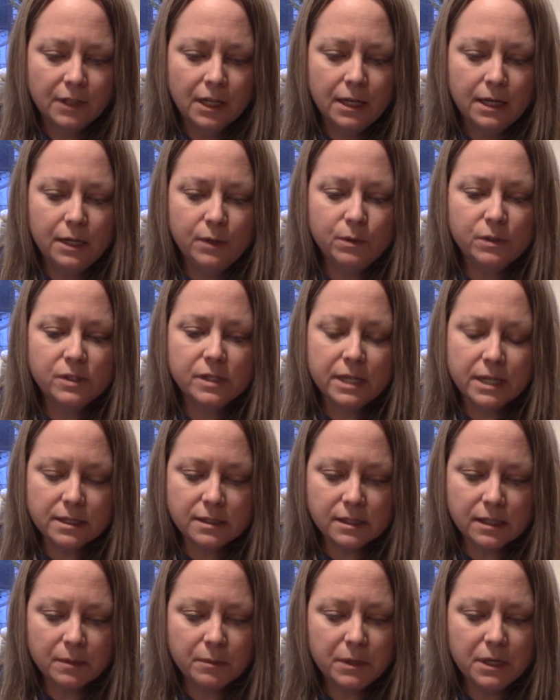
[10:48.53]
He was
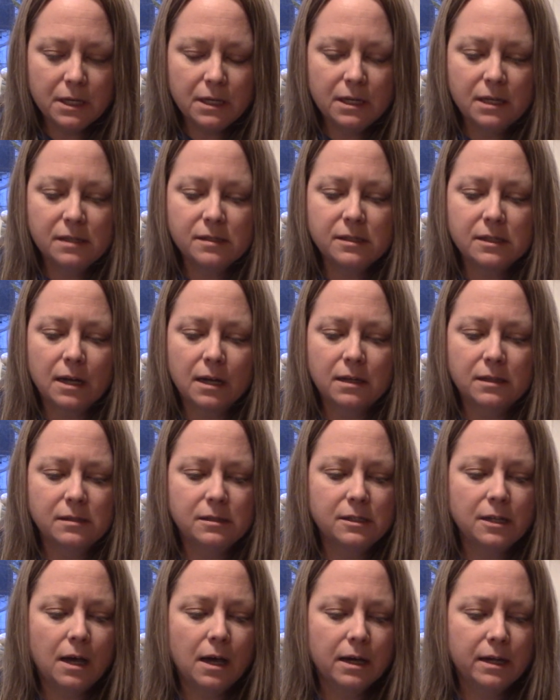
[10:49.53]
kissing me. He stuck his
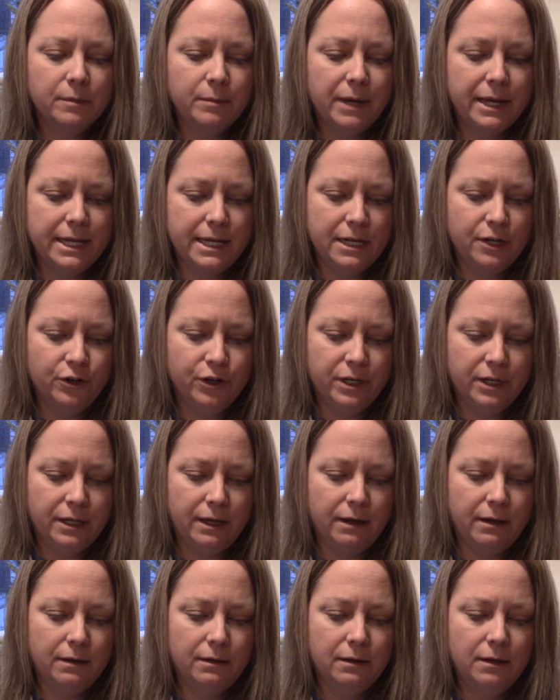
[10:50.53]
tongue in my ear
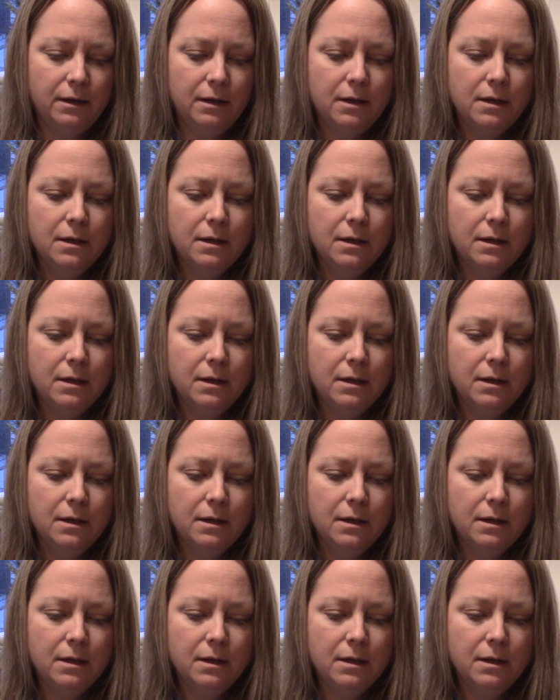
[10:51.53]
again.